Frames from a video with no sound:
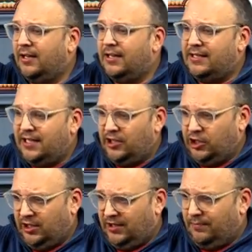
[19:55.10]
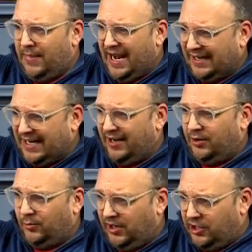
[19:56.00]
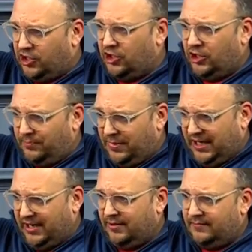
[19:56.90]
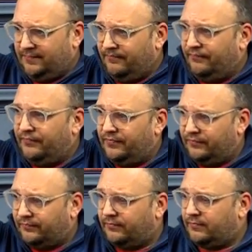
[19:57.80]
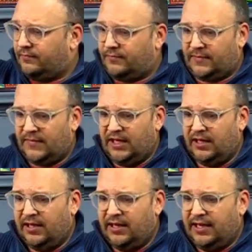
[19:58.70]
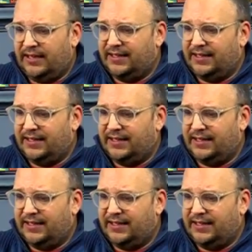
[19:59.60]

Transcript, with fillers: tension back down to where it should be and then